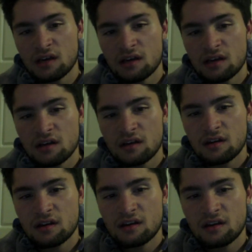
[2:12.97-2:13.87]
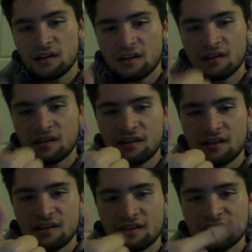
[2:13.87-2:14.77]

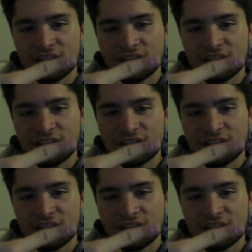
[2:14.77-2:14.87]
Nobody speaks.